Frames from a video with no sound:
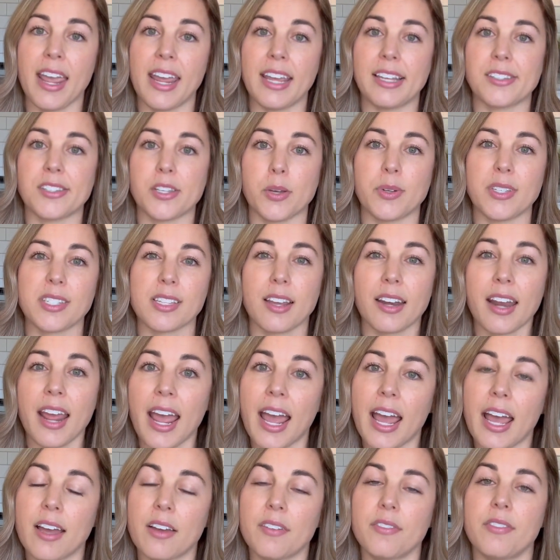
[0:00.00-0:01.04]
and so it's going to
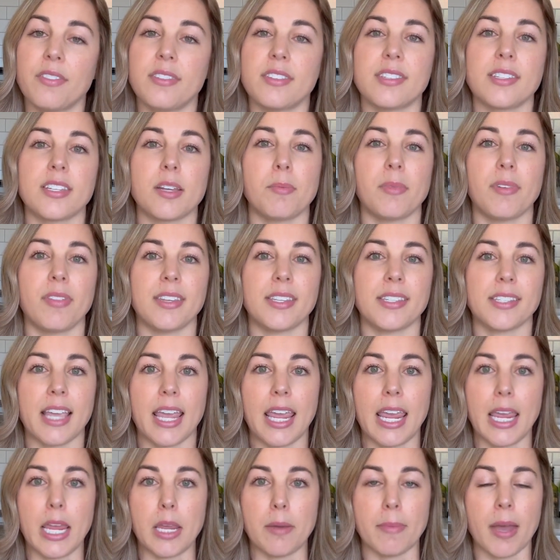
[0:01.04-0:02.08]
have some of the
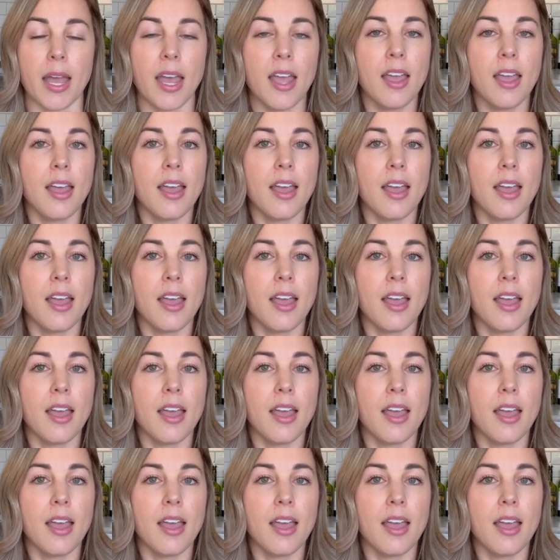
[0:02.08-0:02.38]
same